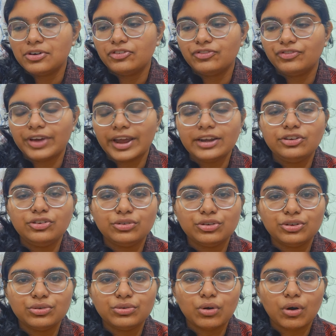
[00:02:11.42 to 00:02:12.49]
fed to
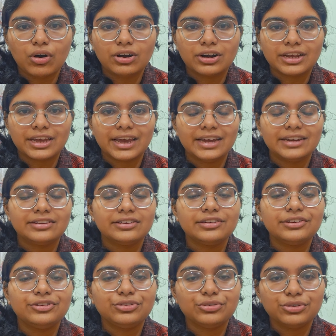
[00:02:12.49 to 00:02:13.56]
you or catered
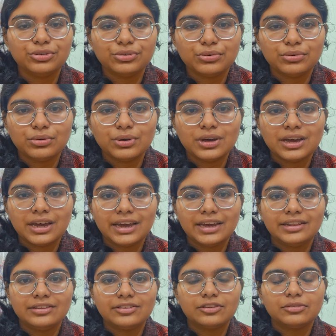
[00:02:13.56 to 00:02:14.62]
to you
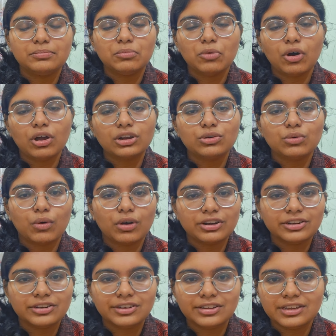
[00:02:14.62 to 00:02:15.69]
in small
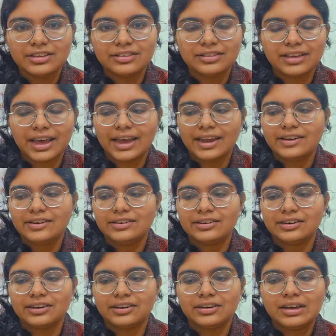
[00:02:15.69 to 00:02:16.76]
quantities, and
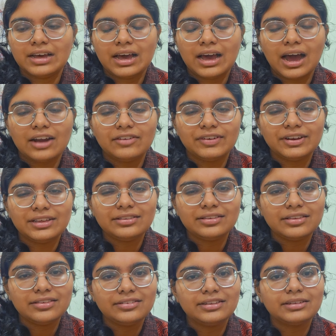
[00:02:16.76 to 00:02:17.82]
are very
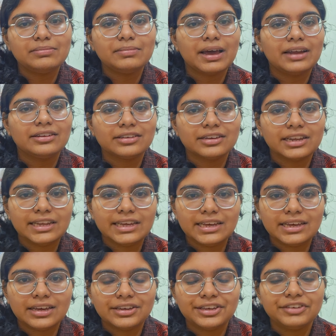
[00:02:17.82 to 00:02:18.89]

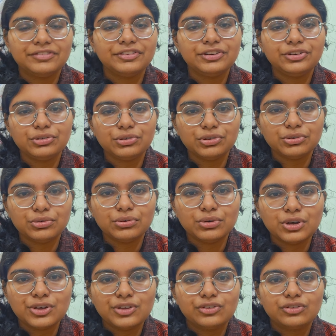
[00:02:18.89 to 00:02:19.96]
systematically given to you,
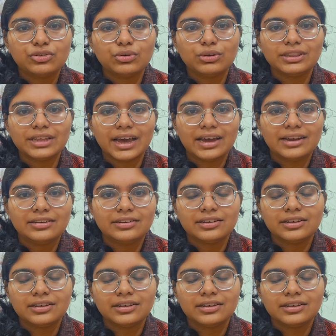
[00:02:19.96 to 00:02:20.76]
so that